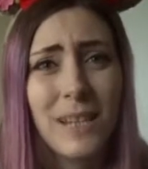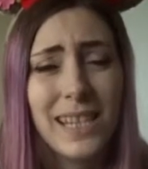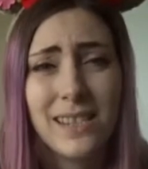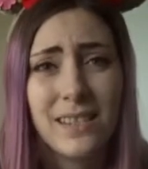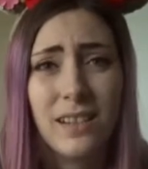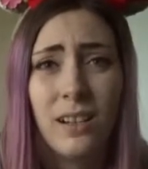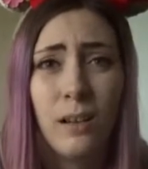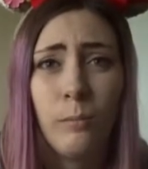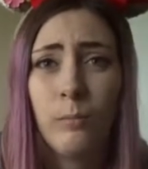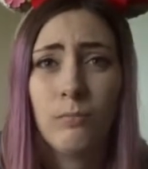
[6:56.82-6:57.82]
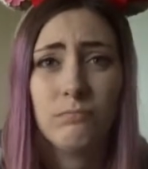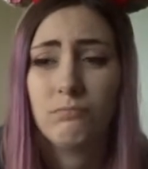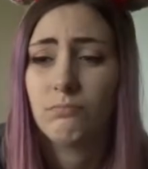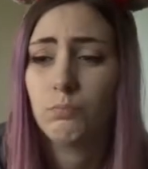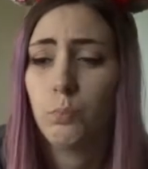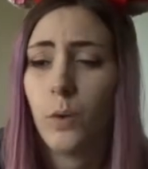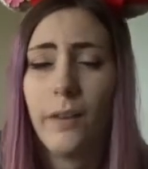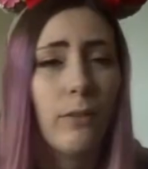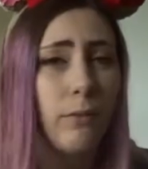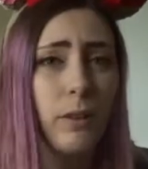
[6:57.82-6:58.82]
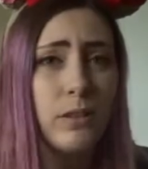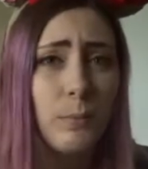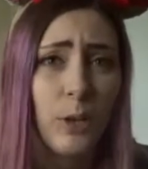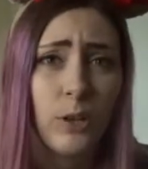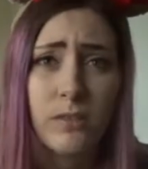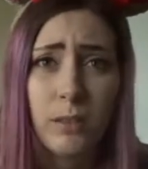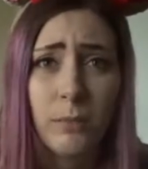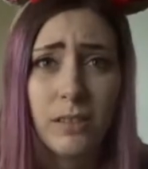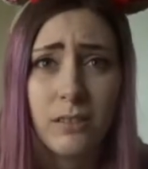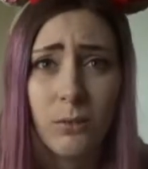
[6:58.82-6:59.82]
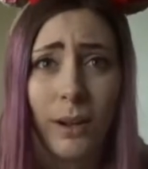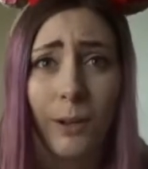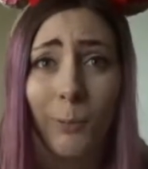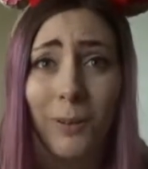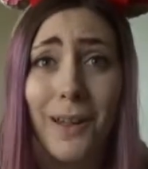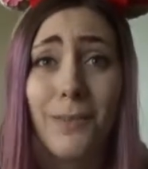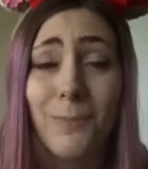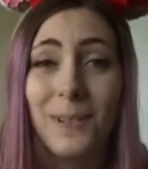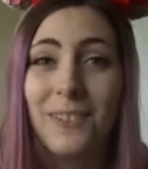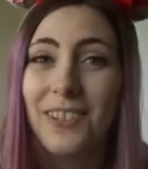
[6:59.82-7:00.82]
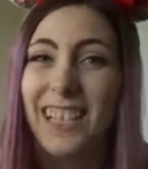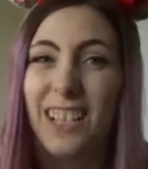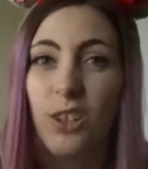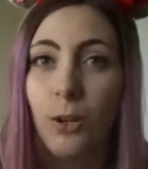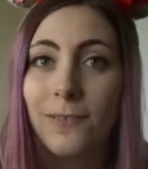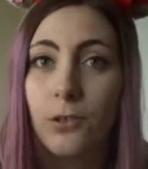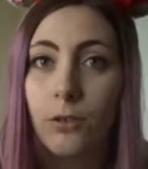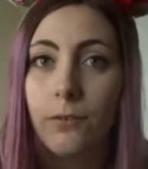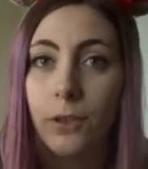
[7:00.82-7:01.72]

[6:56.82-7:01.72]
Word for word: mints, gum, whatever floats your boat, something to sort out your breath because you're eating a lot of strong